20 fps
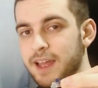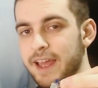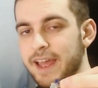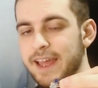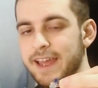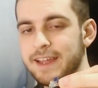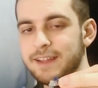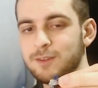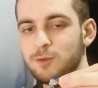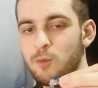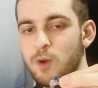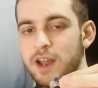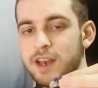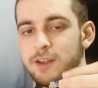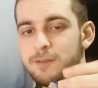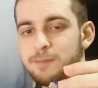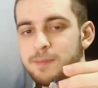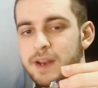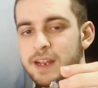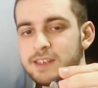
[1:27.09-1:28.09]
and when
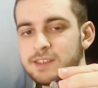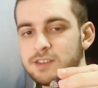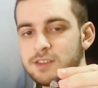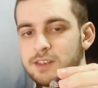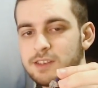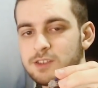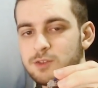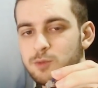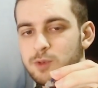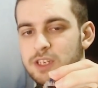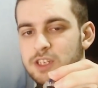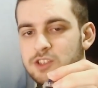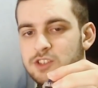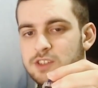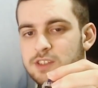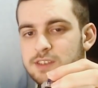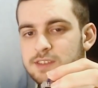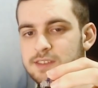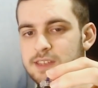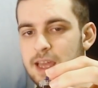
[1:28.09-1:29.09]
you press on a
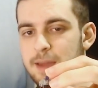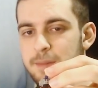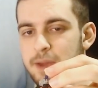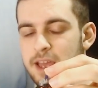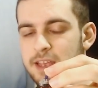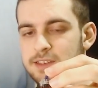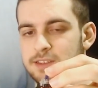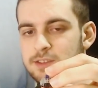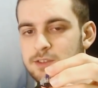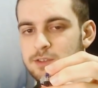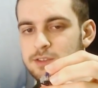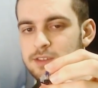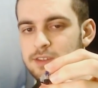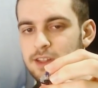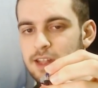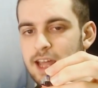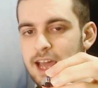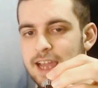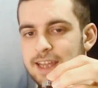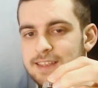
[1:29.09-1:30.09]
switch the stem has to
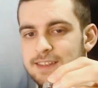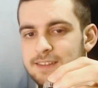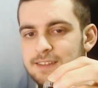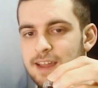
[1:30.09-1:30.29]
slide